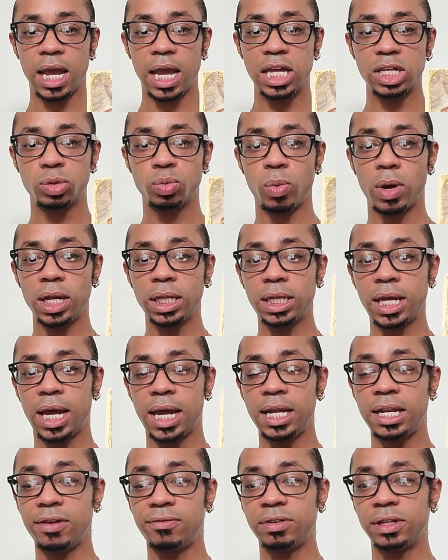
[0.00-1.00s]
is what
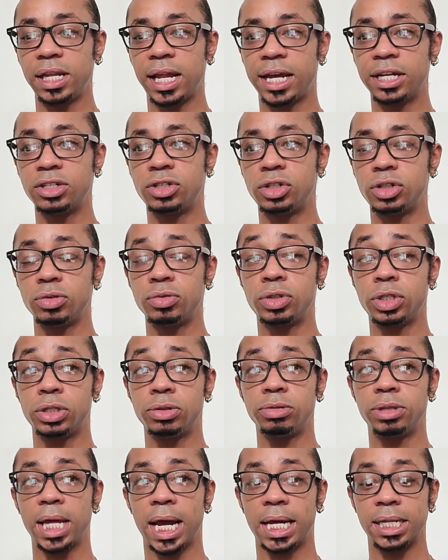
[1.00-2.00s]
kind of led you
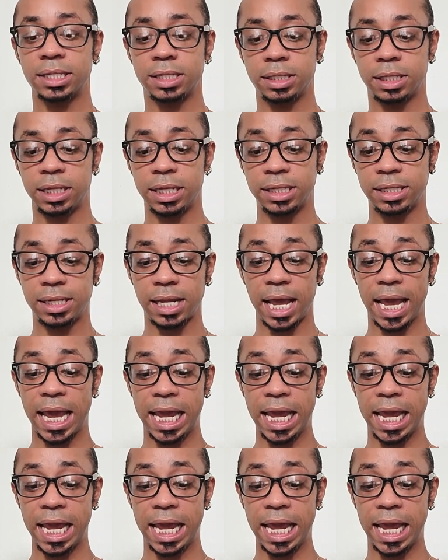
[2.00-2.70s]
to that this